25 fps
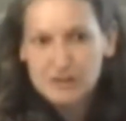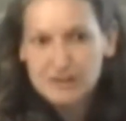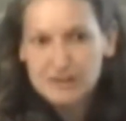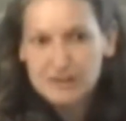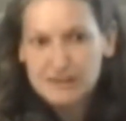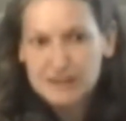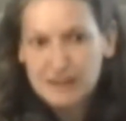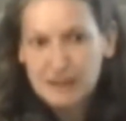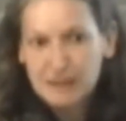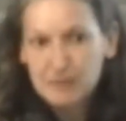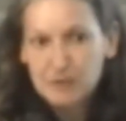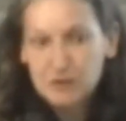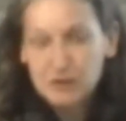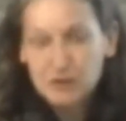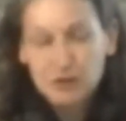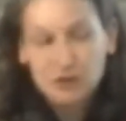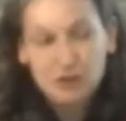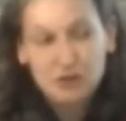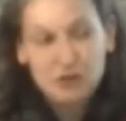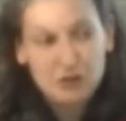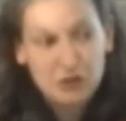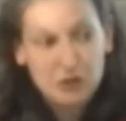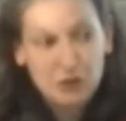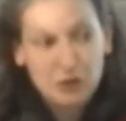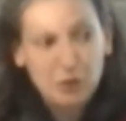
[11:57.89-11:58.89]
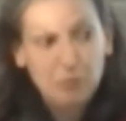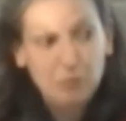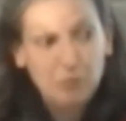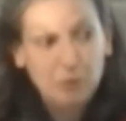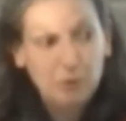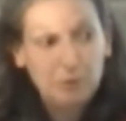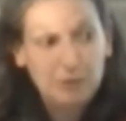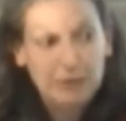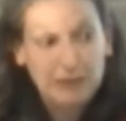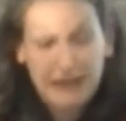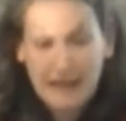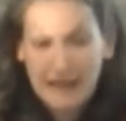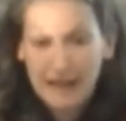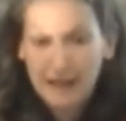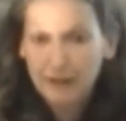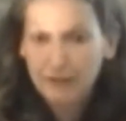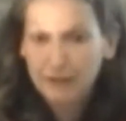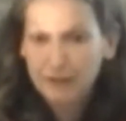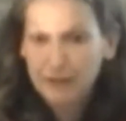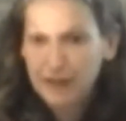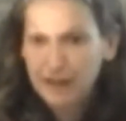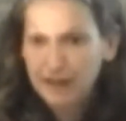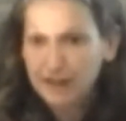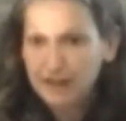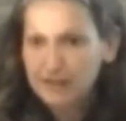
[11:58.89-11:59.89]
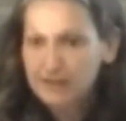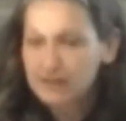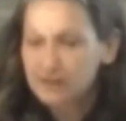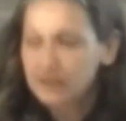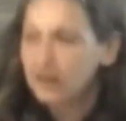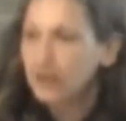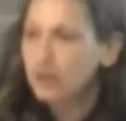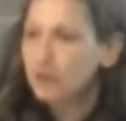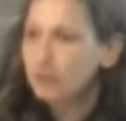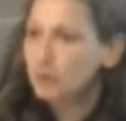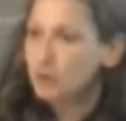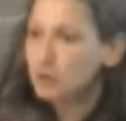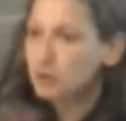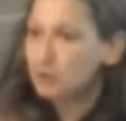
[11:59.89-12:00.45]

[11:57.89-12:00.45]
established under the new Public Health Act? Because